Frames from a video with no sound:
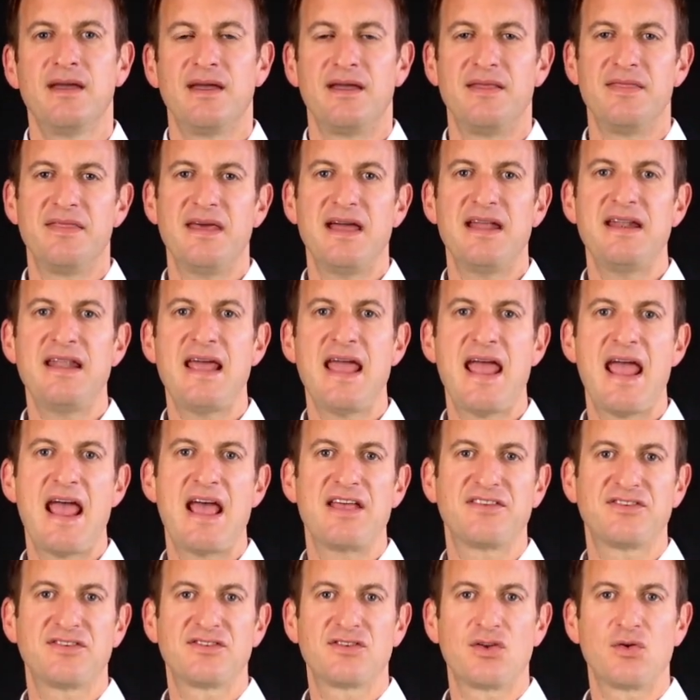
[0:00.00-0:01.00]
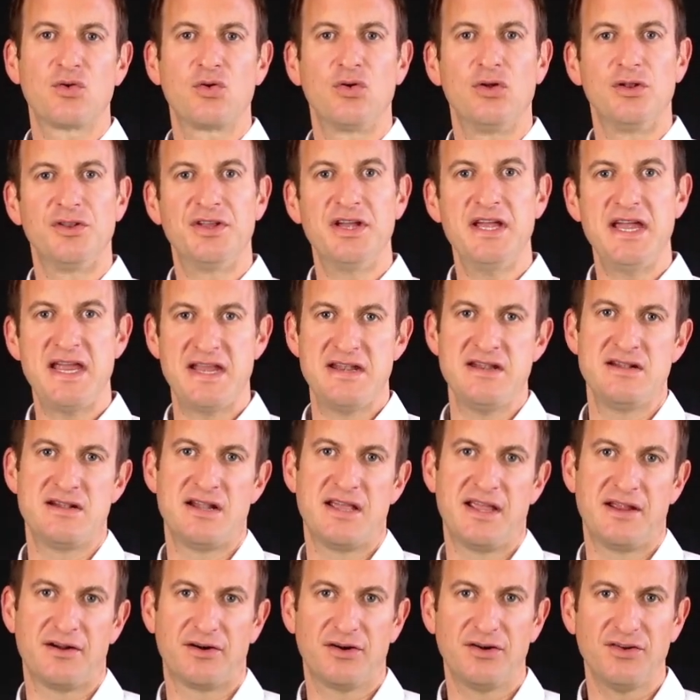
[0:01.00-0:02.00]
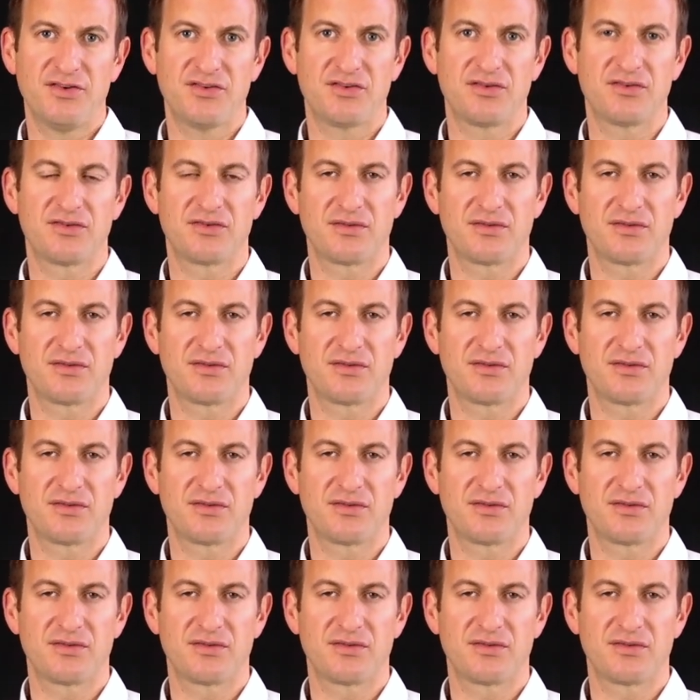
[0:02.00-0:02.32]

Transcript: and then has so-called hidden layers,